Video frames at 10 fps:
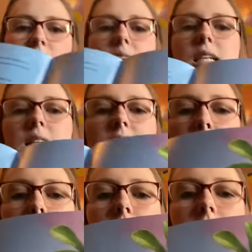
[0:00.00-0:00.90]
He's
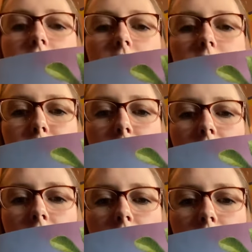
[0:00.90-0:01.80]
up in the tree
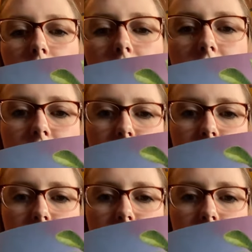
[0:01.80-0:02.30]
picking coconuts.